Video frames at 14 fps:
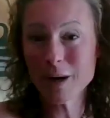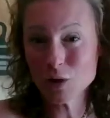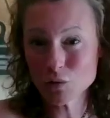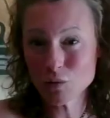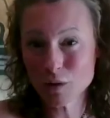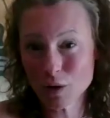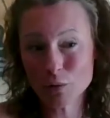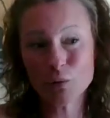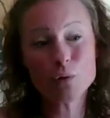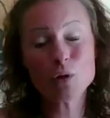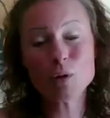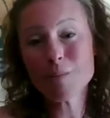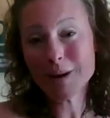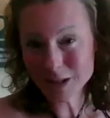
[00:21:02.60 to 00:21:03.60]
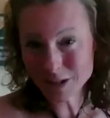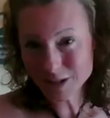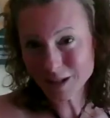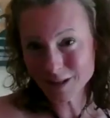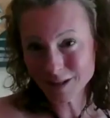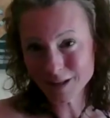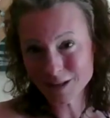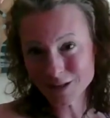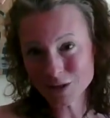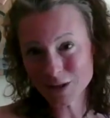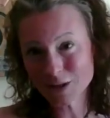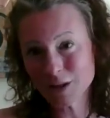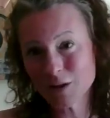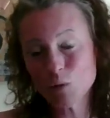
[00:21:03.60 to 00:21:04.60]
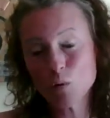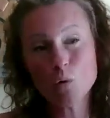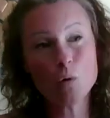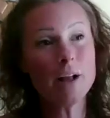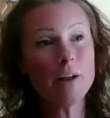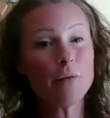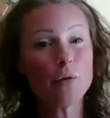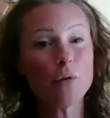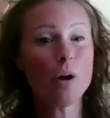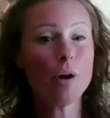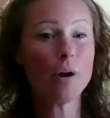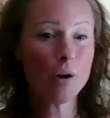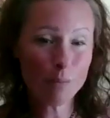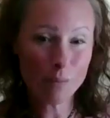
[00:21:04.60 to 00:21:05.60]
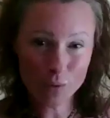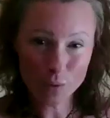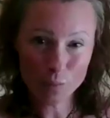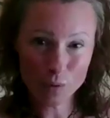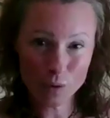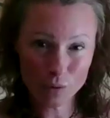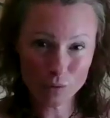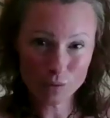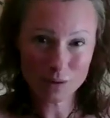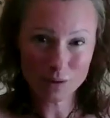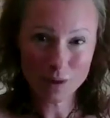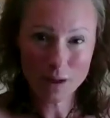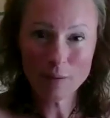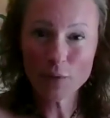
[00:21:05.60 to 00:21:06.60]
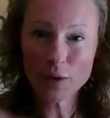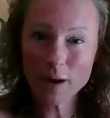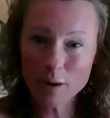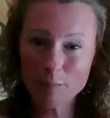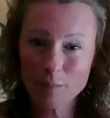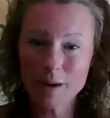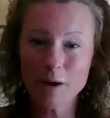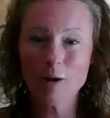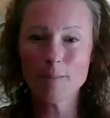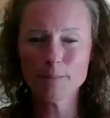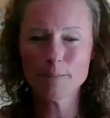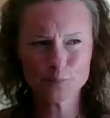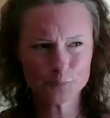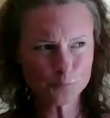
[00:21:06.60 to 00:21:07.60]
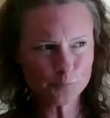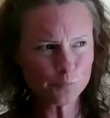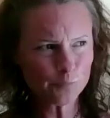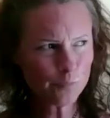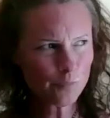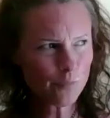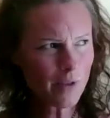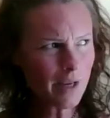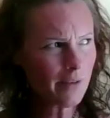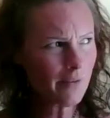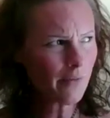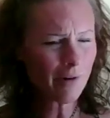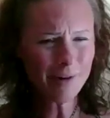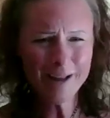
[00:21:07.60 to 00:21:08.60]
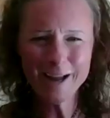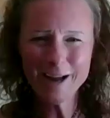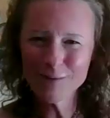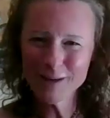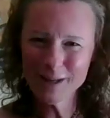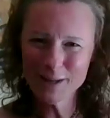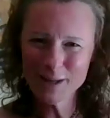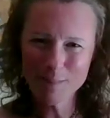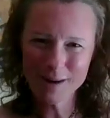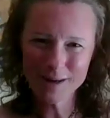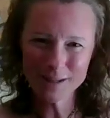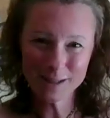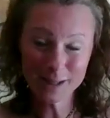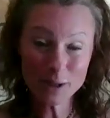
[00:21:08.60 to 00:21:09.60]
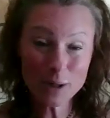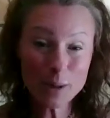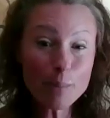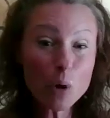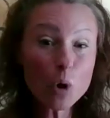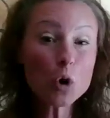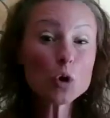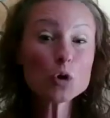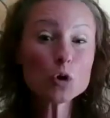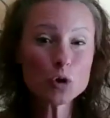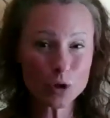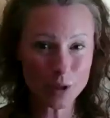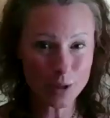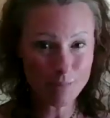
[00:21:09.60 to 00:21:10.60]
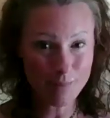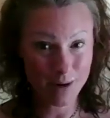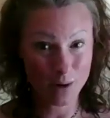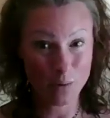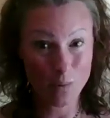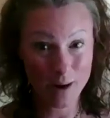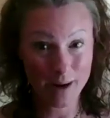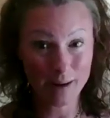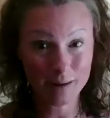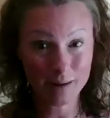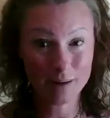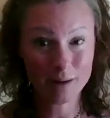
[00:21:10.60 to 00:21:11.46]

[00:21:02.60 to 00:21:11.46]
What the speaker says: patriarchal, through the masculine energy, that, or through her mother wounds, that had become very heavily in their masculine and pushed men away